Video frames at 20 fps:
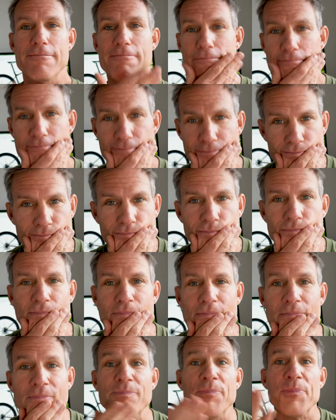
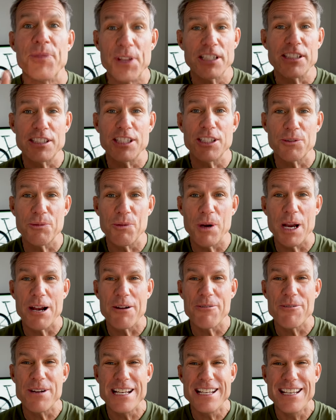This is
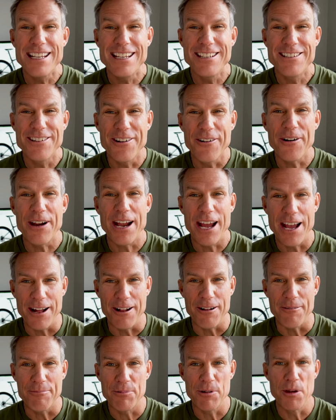where we need your
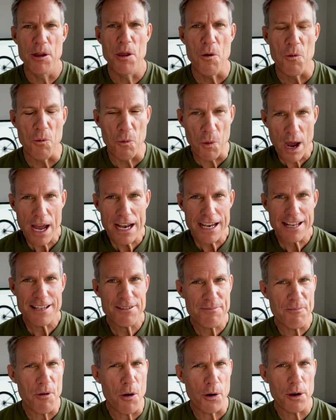help. What
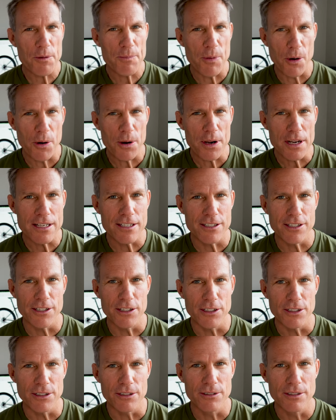is more important to
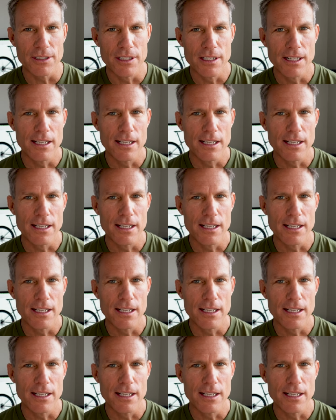you?